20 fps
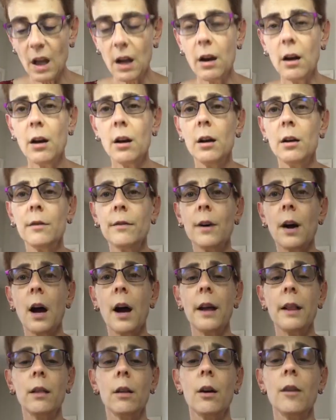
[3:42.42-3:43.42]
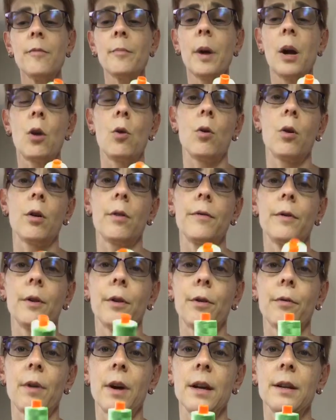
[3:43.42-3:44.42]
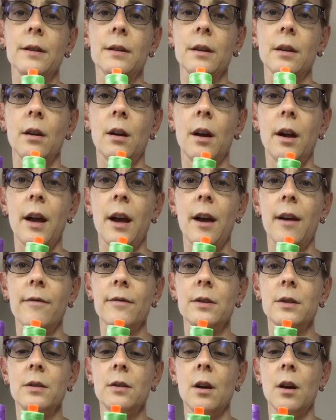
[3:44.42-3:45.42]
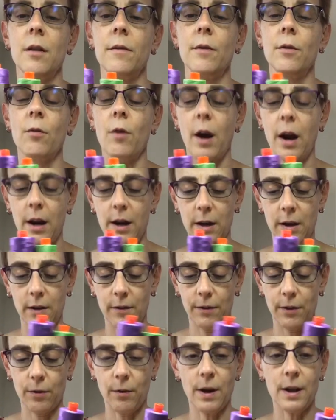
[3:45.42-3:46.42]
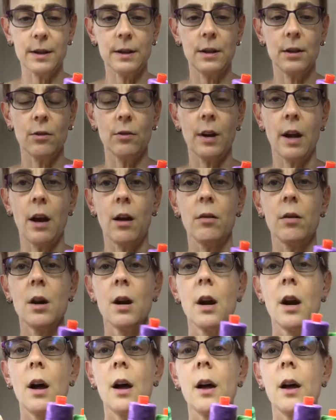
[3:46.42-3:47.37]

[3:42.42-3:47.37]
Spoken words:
of, I love my Aurifil threads, and I have a variety of threads here now.